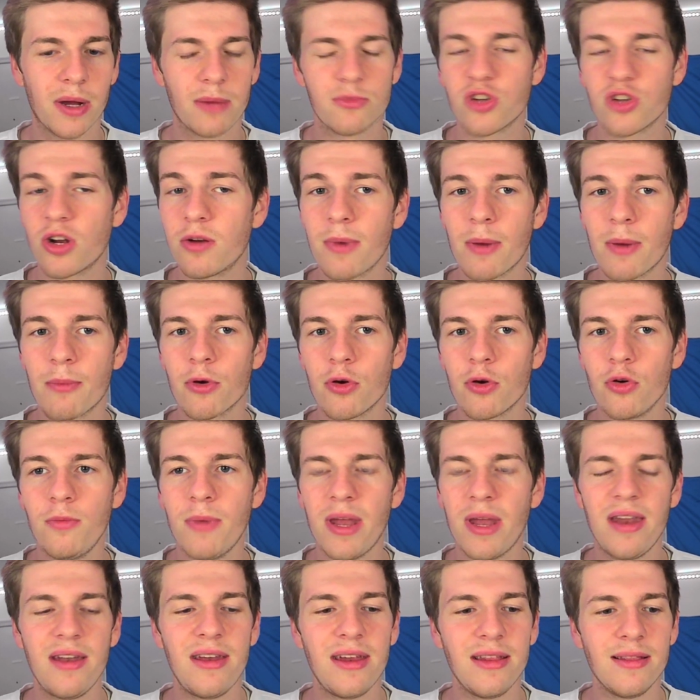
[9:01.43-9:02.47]
I'm trying to remember who
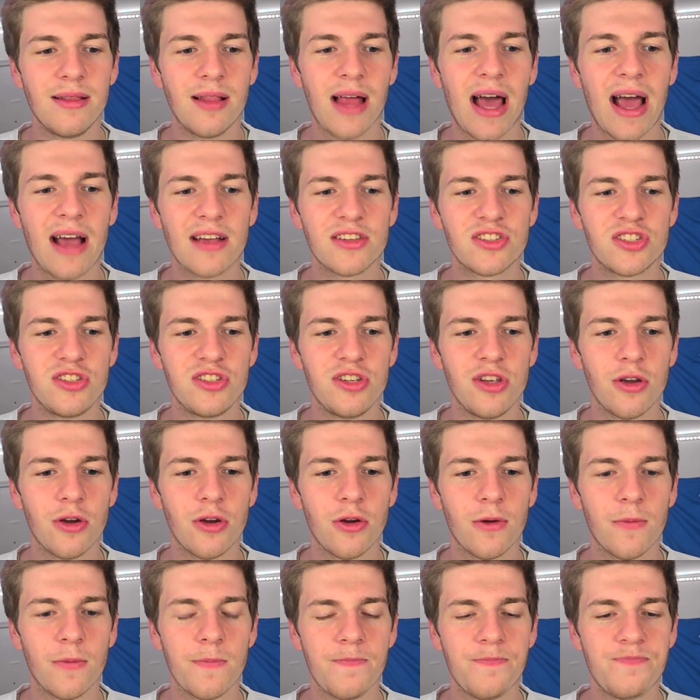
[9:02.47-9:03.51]
made it in last
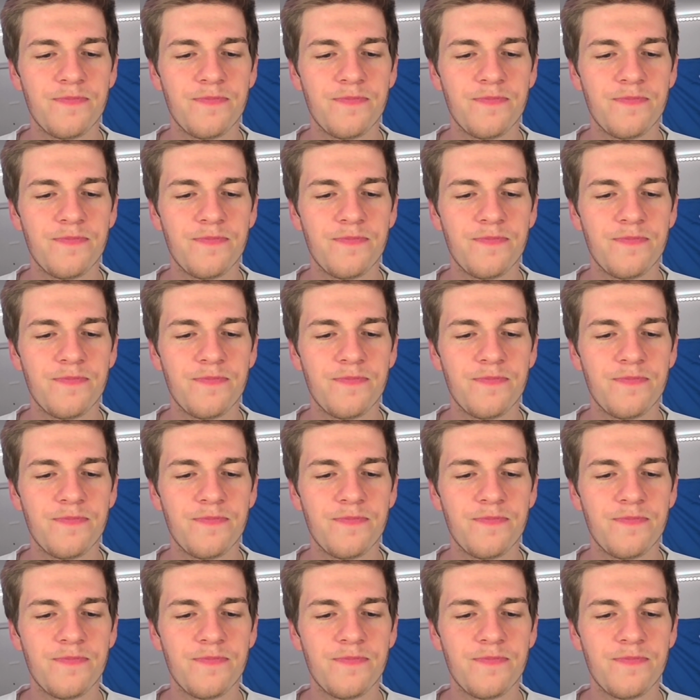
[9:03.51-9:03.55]
year.